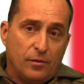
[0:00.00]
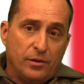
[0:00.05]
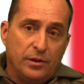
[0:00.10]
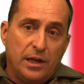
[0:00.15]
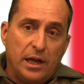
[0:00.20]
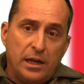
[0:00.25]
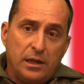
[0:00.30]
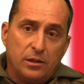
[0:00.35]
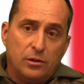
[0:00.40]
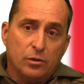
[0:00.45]

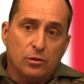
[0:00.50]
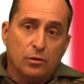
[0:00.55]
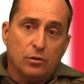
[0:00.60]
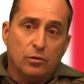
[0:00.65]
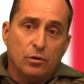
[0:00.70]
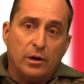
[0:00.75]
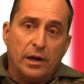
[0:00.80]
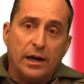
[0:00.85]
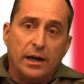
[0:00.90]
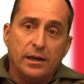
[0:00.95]

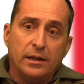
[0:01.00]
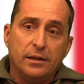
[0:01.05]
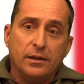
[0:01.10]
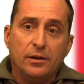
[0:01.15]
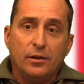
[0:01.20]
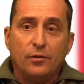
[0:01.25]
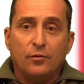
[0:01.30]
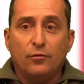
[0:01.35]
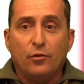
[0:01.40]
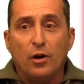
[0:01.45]
NATO
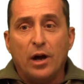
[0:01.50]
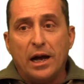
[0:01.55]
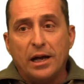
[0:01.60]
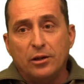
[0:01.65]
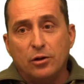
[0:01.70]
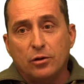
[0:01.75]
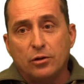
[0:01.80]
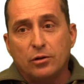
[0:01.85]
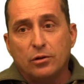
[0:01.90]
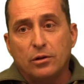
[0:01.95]
and the
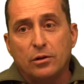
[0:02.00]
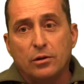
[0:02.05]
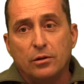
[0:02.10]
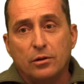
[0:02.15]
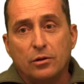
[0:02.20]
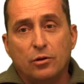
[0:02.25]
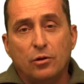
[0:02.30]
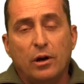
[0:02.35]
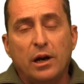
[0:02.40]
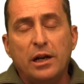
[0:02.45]
ad hoc
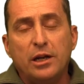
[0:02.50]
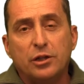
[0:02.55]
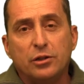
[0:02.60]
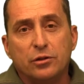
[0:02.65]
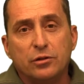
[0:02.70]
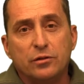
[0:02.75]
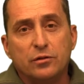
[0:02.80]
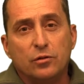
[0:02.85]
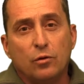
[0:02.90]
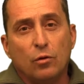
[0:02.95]

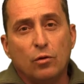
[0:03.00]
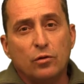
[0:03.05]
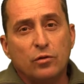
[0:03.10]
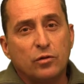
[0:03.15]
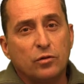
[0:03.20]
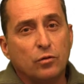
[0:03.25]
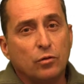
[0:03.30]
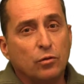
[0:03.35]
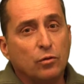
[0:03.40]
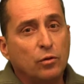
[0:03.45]
coalitions
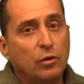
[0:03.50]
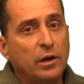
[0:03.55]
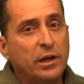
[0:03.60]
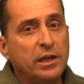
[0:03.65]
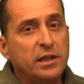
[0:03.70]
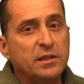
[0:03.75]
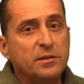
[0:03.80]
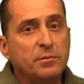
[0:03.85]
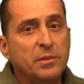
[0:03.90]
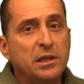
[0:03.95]
also
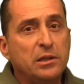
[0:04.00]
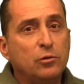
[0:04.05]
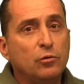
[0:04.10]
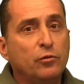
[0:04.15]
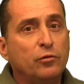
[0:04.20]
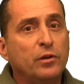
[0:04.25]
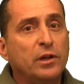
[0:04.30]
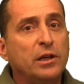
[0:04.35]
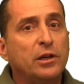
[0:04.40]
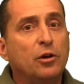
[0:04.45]
leads me
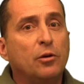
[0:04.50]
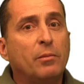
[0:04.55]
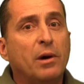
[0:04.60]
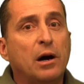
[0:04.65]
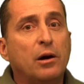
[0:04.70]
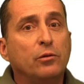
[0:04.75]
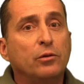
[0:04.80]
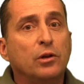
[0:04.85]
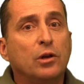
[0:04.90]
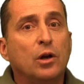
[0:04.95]
to think
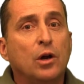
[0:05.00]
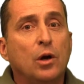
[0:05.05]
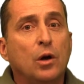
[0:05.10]
about